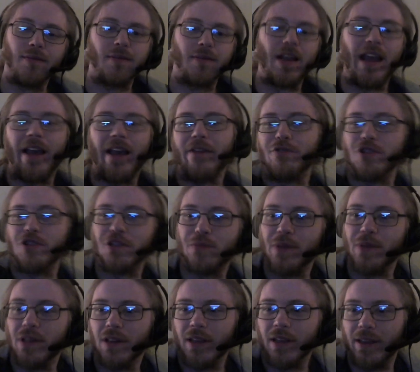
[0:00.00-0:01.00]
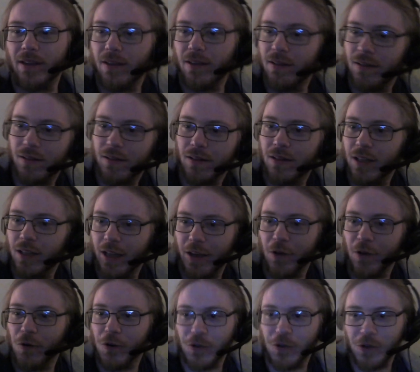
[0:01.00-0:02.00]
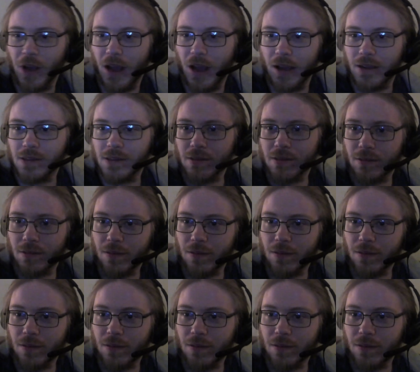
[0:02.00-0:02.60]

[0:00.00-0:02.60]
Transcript: Like, I've just been, like, clicking on you guys.